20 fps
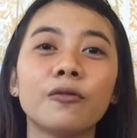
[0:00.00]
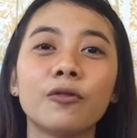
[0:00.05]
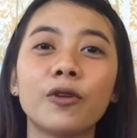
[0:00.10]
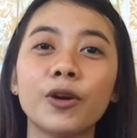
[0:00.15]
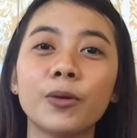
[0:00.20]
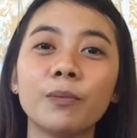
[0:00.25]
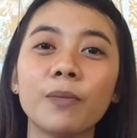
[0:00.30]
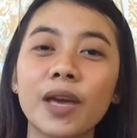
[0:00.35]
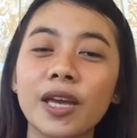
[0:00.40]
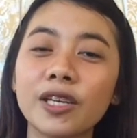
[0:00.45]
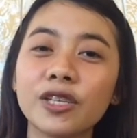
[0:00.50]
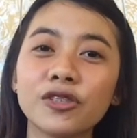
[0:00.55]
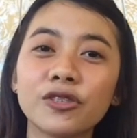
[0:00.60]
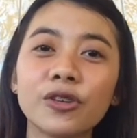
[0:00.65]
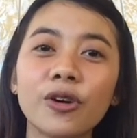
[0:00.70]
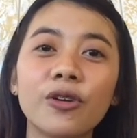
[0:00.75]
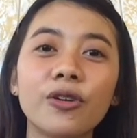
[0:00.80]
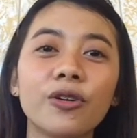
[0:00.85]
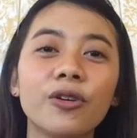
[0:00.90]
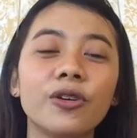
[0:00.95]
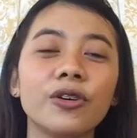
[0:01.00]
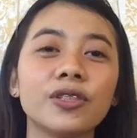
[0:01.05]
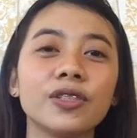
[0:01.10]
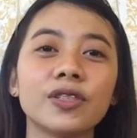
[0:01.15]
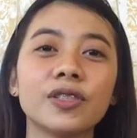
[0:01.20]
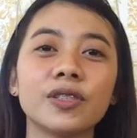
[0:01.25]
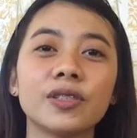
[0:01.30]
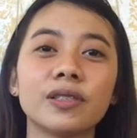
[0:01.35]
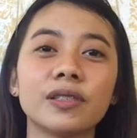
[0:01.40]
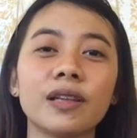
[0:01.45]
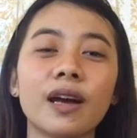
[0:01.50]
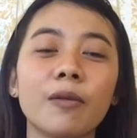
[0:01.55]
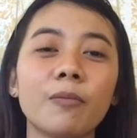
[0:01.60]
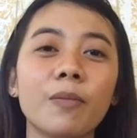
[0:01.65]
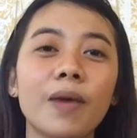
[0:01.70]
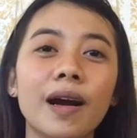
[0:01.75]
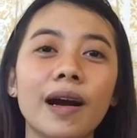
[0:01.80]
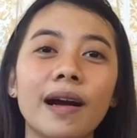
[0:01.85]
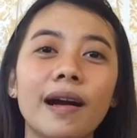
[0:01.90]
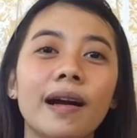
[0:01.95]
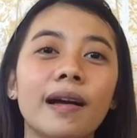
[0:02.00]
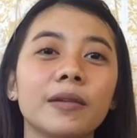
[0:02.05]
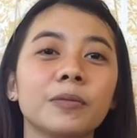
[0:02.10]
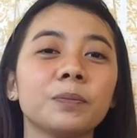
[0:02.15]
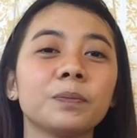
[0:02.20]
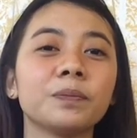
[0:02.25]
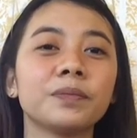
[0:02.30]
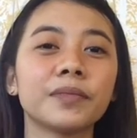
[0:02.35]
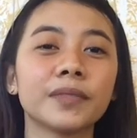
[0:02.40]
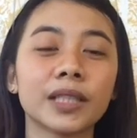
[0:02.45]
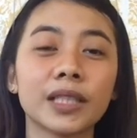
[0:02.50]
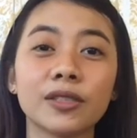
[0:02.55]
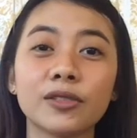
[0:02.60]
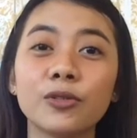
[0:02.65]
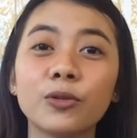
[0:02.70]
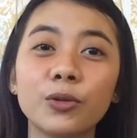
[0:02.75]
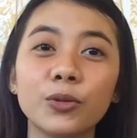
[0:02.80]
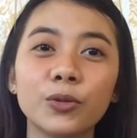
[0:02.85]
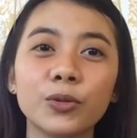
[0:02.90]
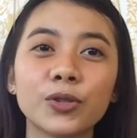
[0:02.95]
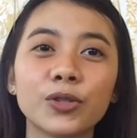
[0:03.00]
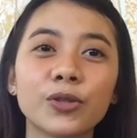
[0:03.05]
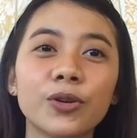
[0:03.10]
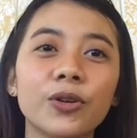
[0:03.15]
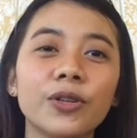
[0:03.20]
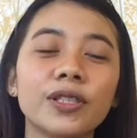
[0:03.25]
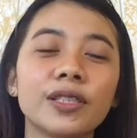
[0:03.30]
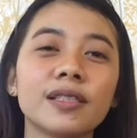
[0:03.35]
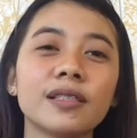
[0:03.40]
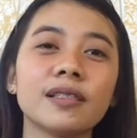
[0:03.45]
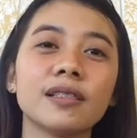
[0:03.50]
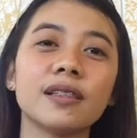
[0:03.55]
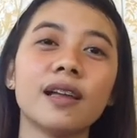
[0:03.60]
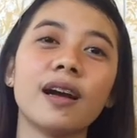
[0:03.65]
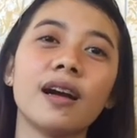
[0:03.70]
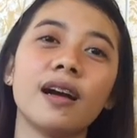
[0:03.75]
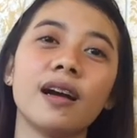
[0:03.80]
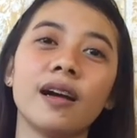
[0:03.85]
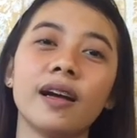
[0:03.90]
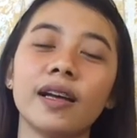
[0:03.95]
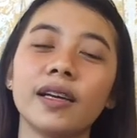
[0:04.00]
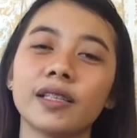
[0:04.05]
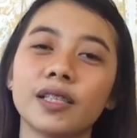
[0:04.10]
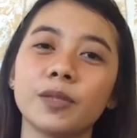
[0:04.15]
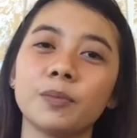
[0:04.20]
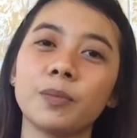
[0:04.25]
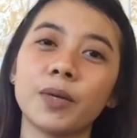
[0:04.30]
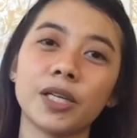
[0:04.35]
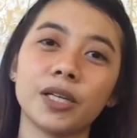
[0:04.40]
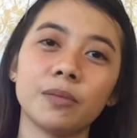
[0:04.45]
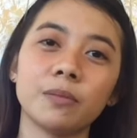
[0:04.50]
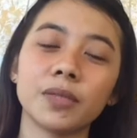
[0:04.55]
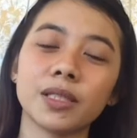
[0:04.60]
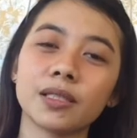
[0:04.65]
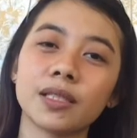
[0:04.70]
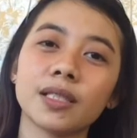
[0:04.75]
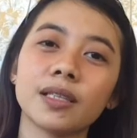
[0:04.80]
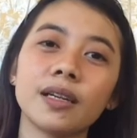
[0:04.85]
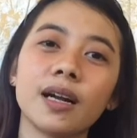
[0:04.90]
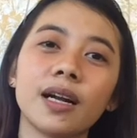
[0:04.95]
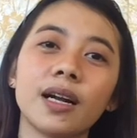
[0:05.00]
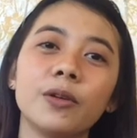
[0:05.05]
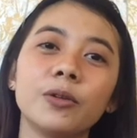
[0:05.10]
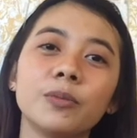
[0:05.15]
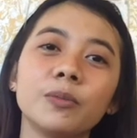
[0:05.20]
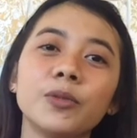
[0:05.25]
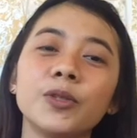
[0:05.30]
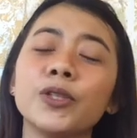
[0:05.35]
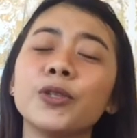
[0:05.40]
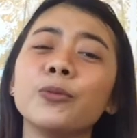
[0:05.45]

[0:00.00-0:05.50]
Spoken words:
formations ng mga solutions na experiments na gagawin mo.